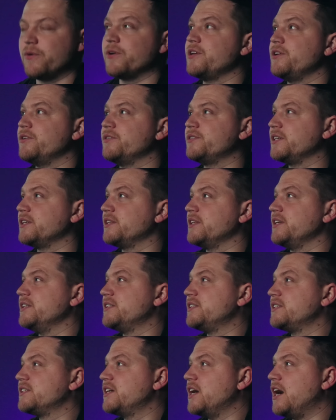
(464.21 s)
we're using the
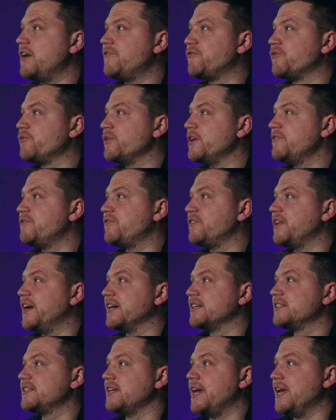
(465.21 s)
Scuff
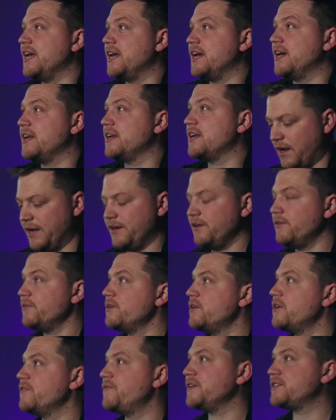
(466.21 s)
Reflex, and I don't
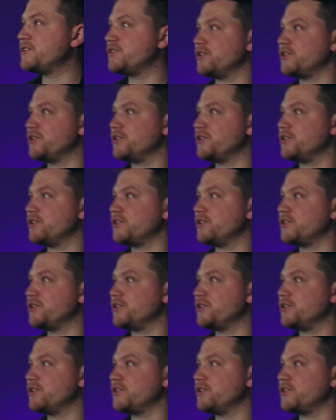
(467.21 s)
know if it's